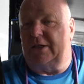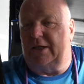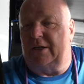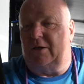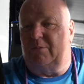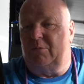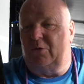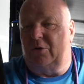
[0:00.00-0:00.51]

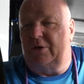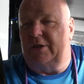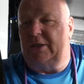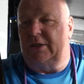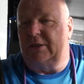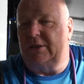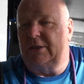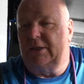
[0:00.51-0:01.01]
Hello,
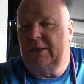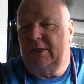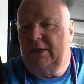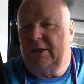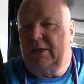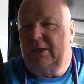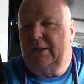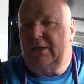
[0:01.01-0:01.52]
Moira.
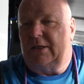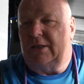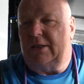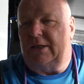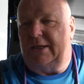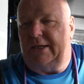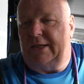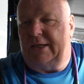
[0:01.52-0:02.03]

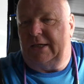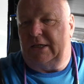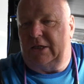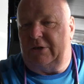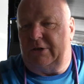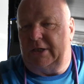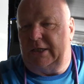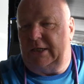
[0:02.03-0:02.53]
Hi,
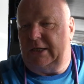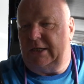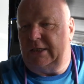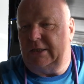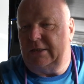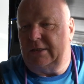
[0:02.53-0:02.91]
Angry.